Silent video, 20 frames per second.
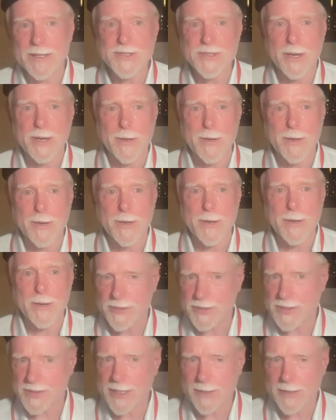is
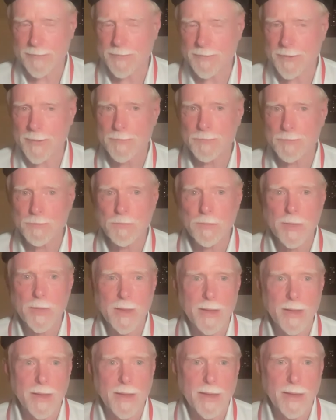that real deep
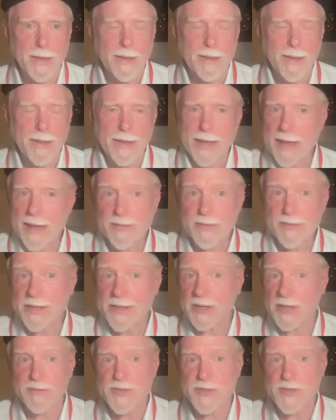heaviness
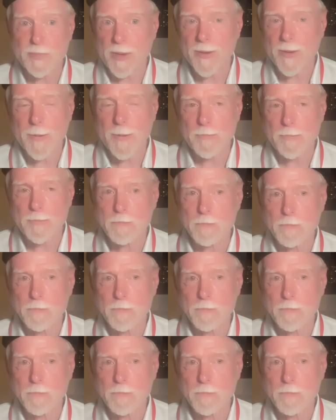of spirit,